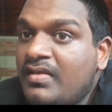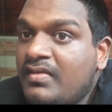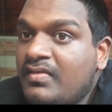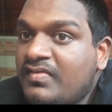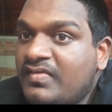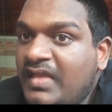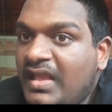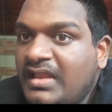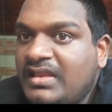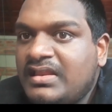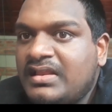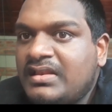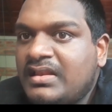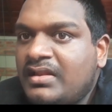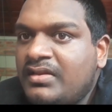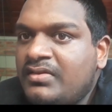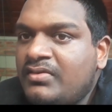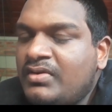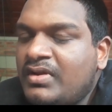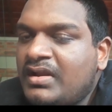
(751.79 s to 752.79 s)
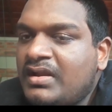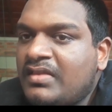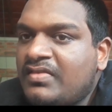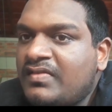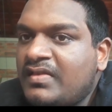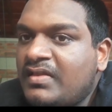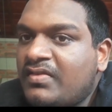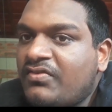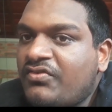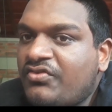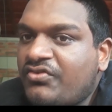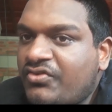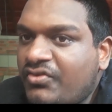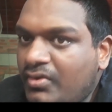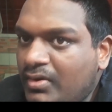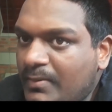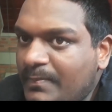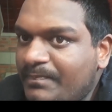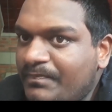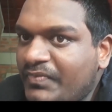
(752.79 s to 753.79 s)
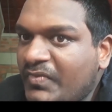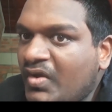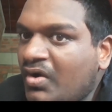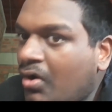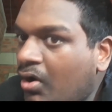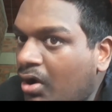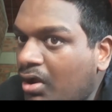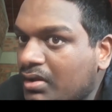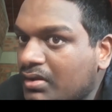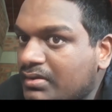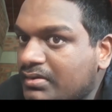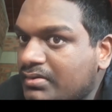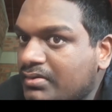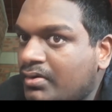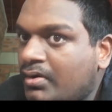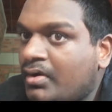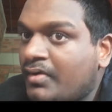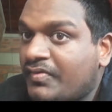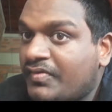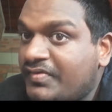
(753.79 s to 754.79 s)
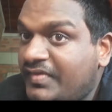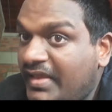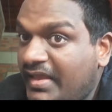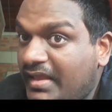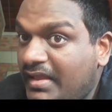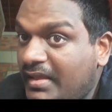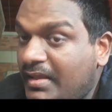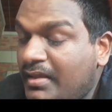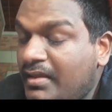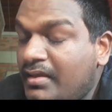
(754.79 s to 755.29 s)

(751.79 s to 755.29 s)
stating that the United States should halt or stay